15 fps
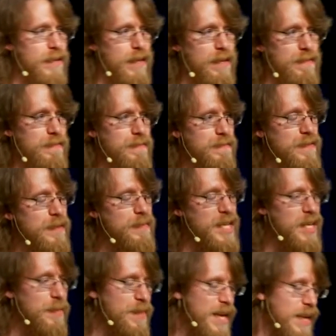of the
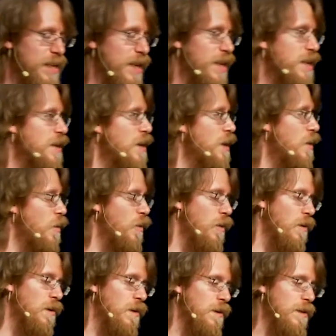meetup that night
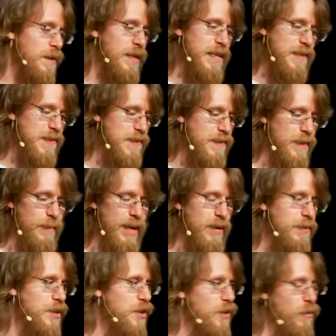or it's
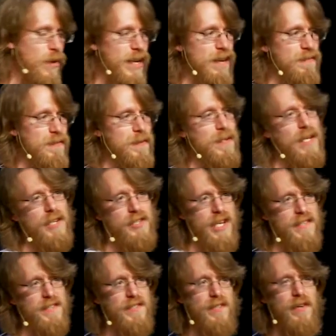about whatever,
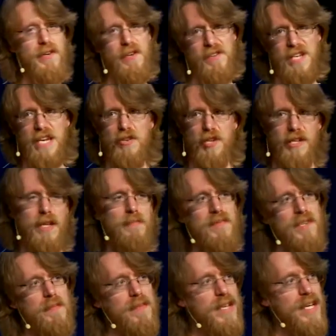chances are you're teaching them
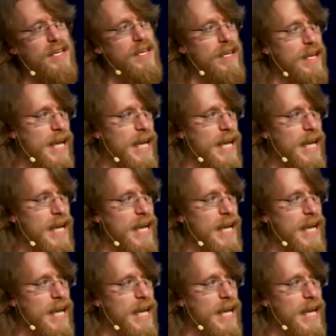something,